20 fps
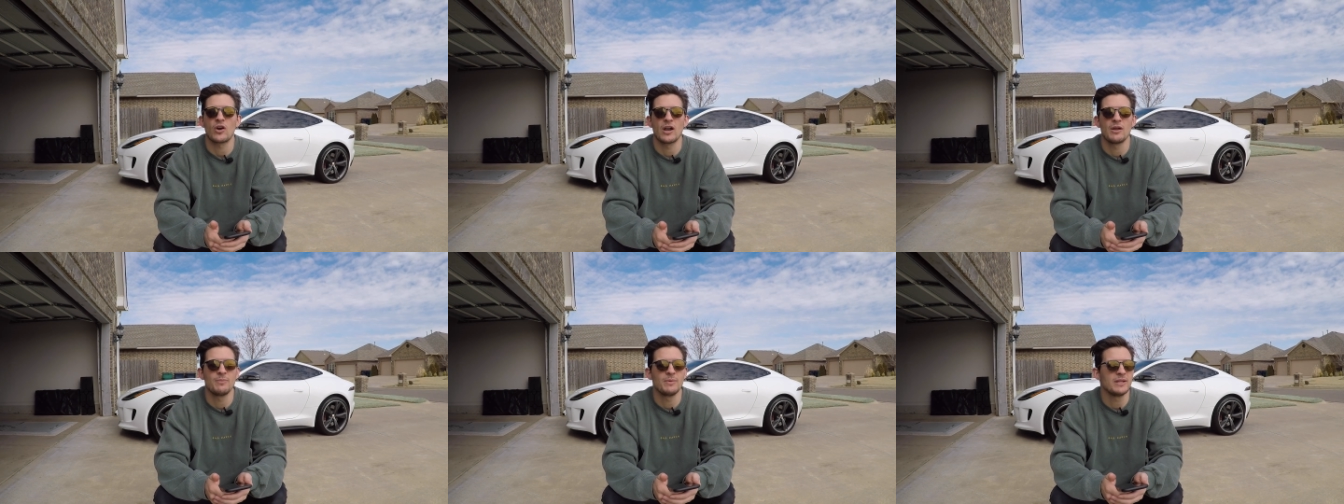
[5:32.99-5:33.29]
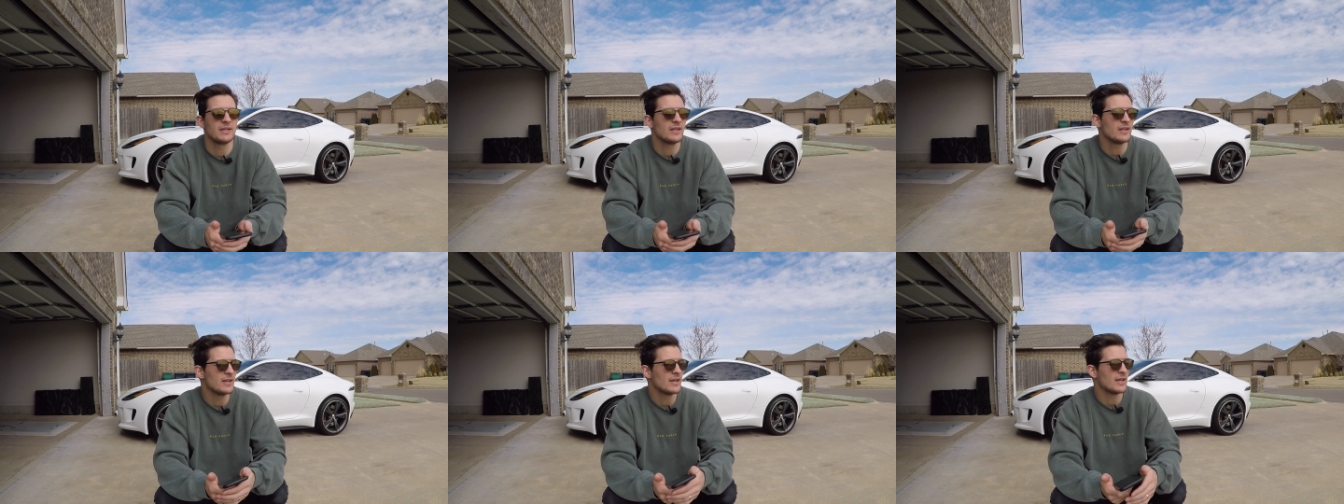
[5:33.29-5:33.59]
I
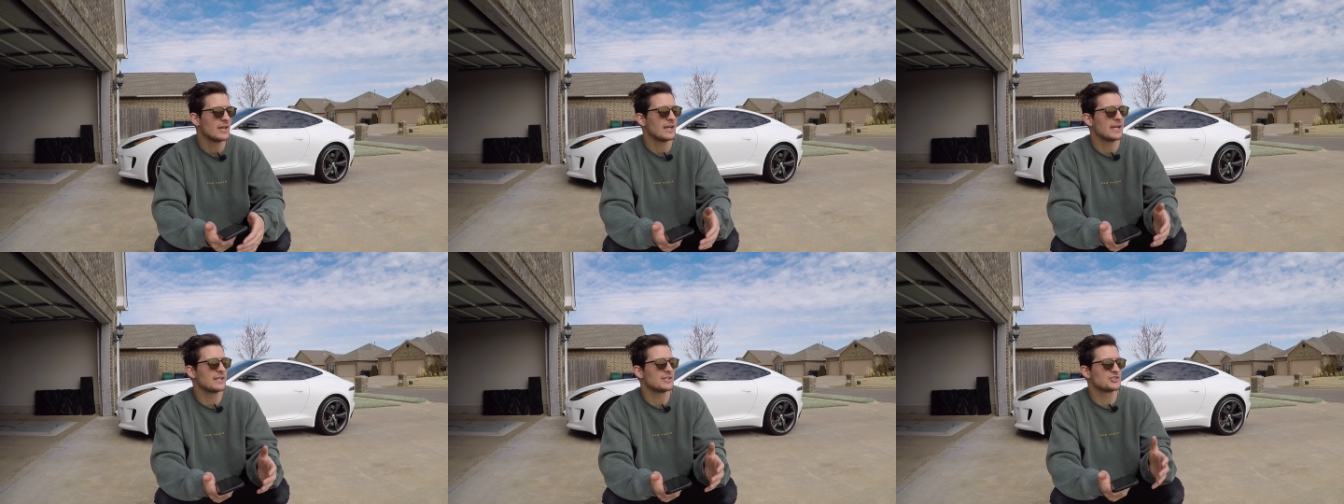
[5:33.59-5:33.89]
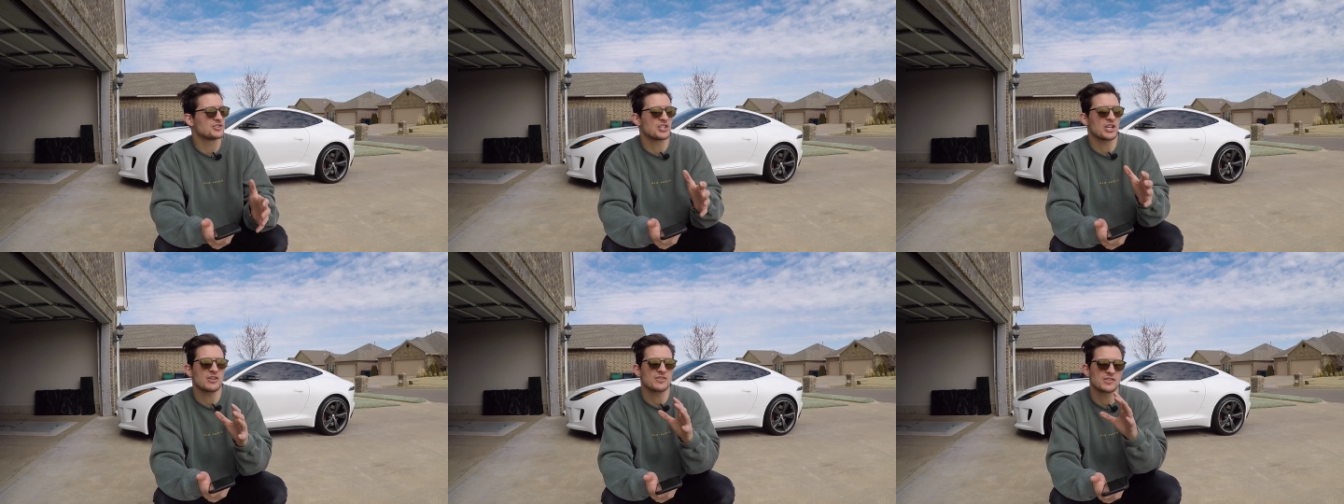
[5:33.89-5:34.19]
mean, it
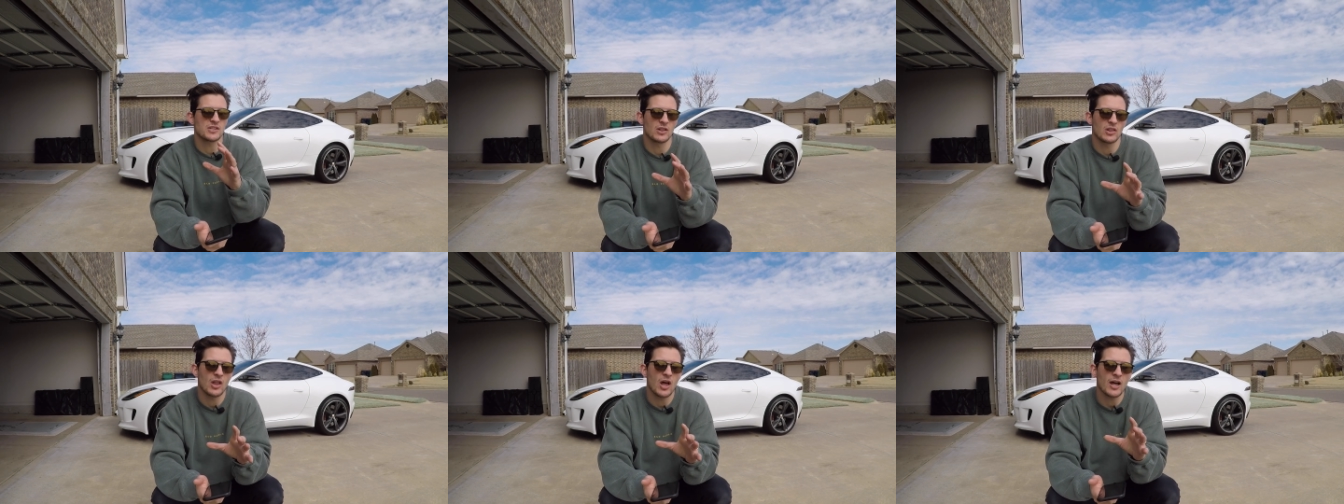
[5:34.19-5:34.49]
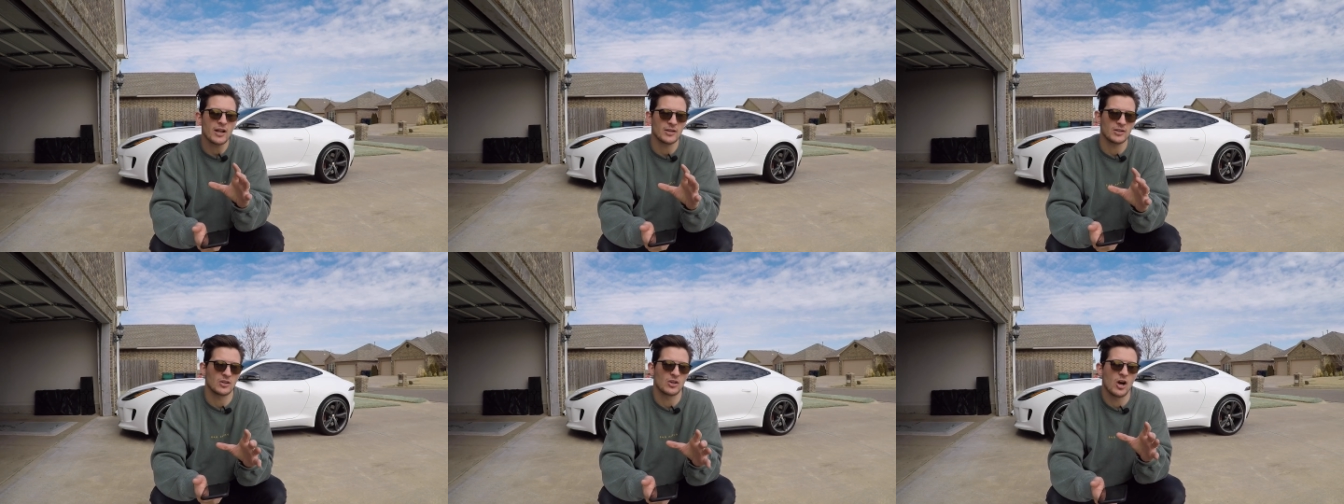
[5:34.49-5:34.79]
shares a
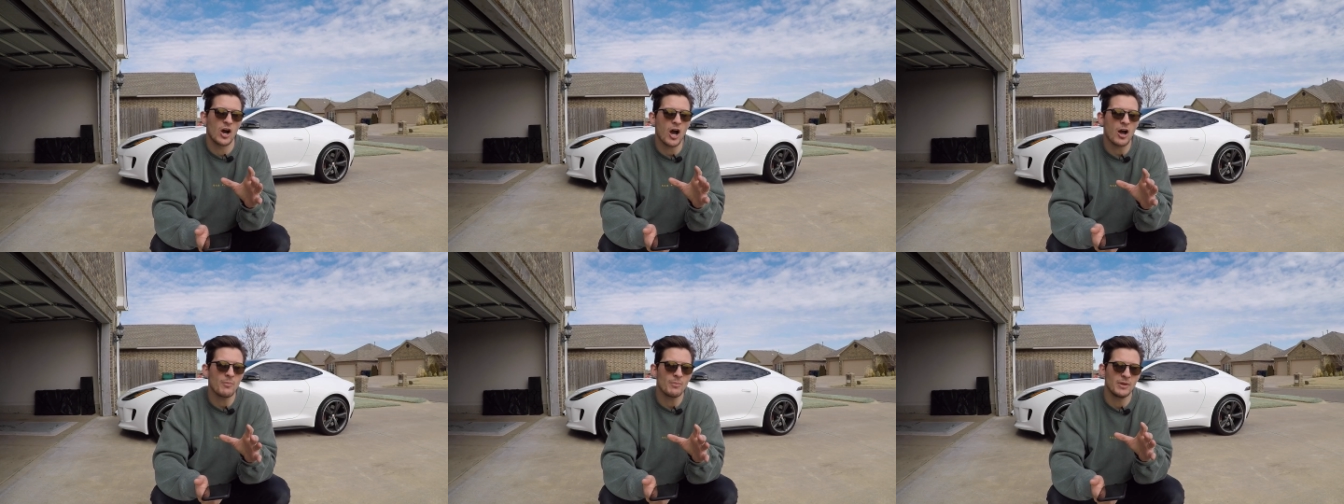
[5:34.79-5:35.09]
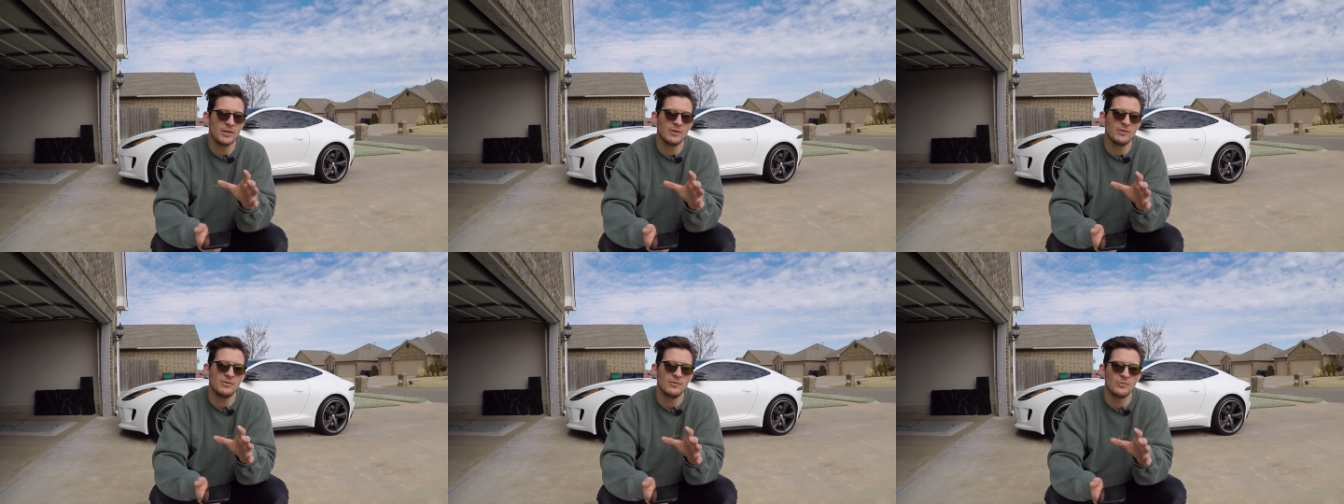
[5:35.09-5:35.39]
lot in
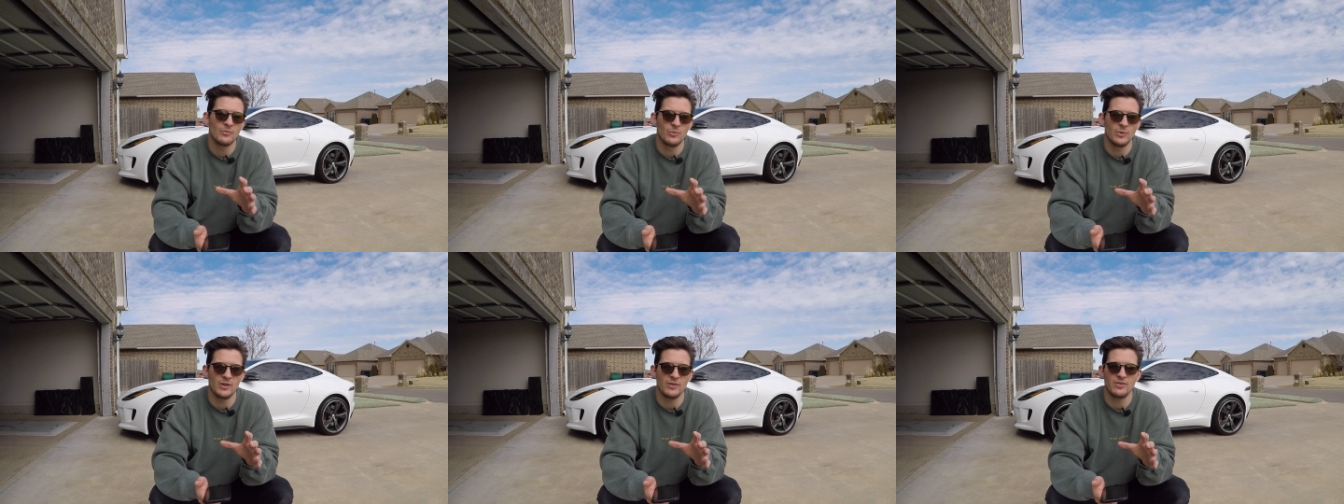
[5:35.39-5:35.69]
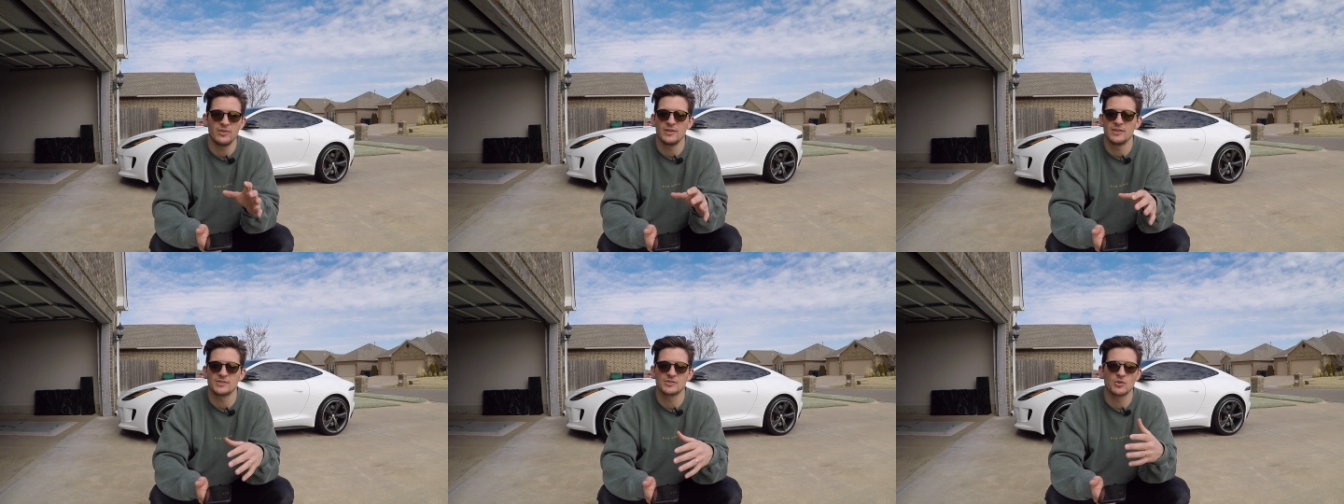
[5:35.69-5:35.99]
common with
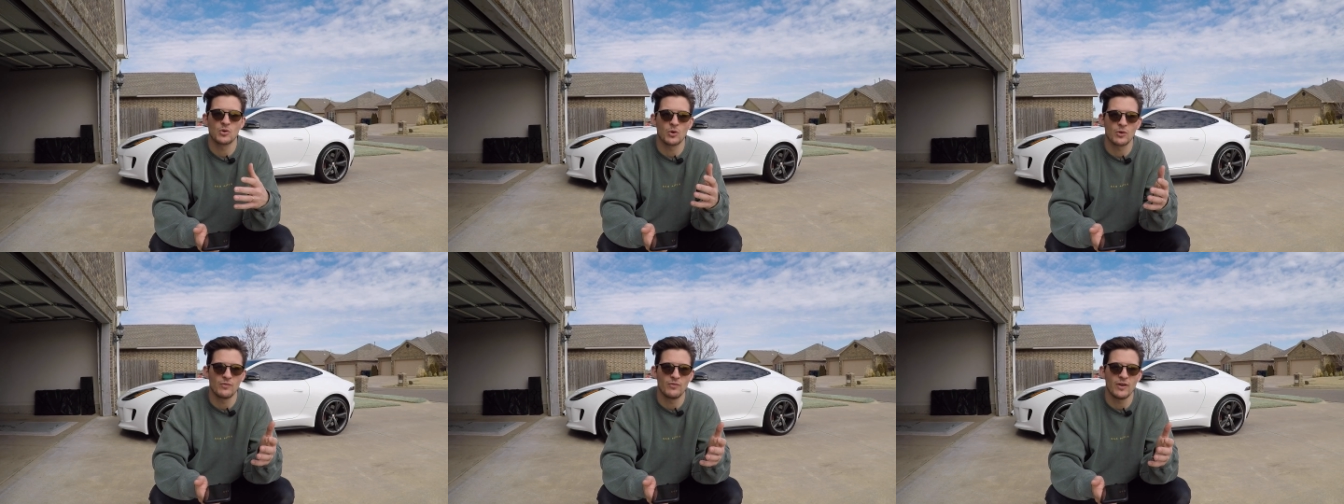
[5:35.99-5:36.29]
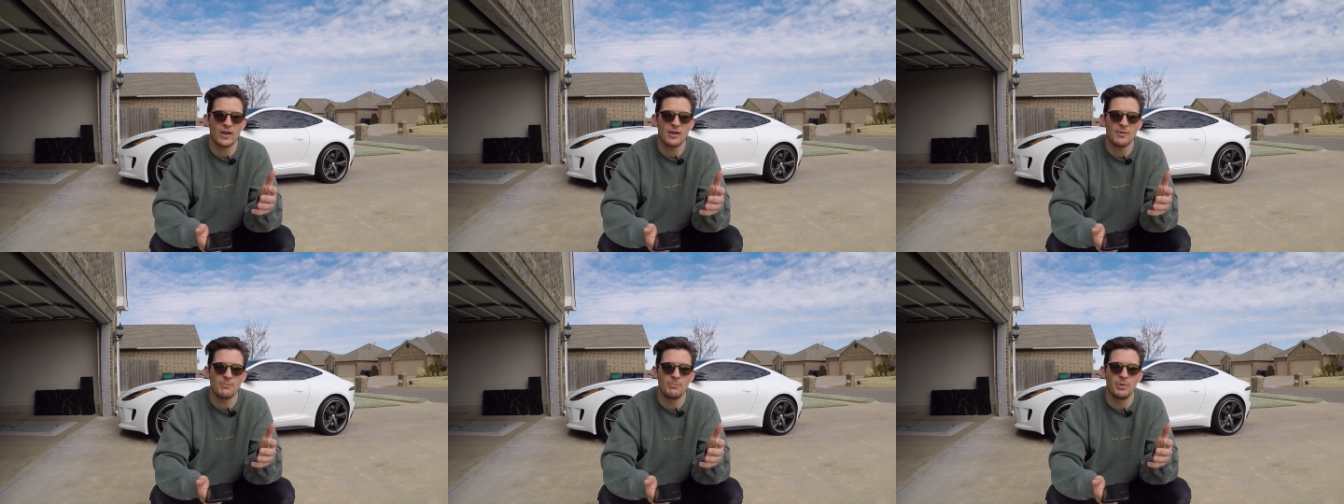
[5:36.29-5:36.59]
this
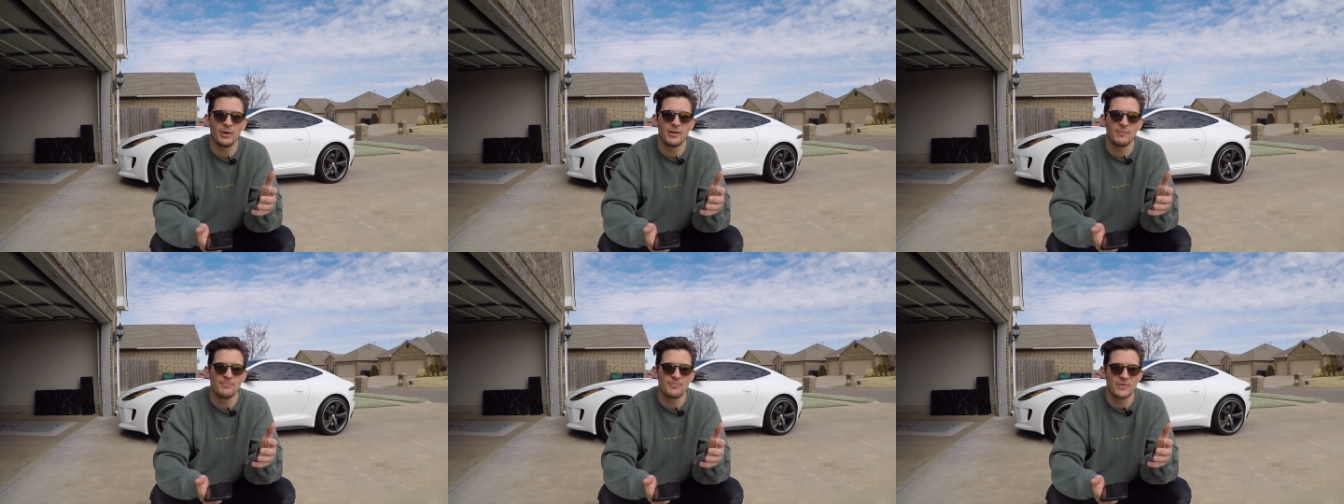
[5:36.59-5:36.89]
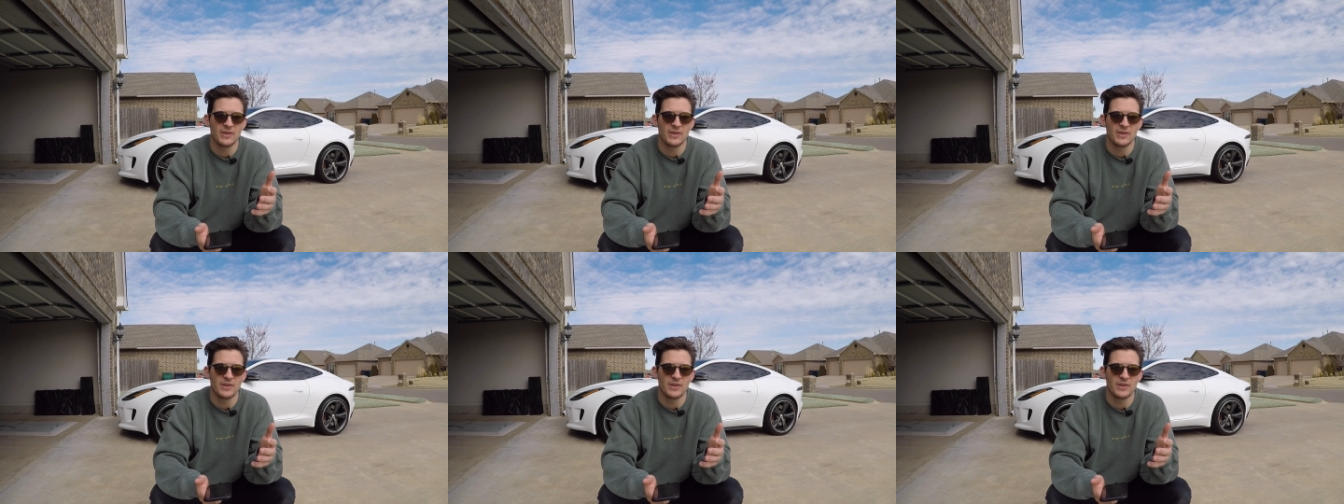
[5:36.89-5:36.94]
Corvette, but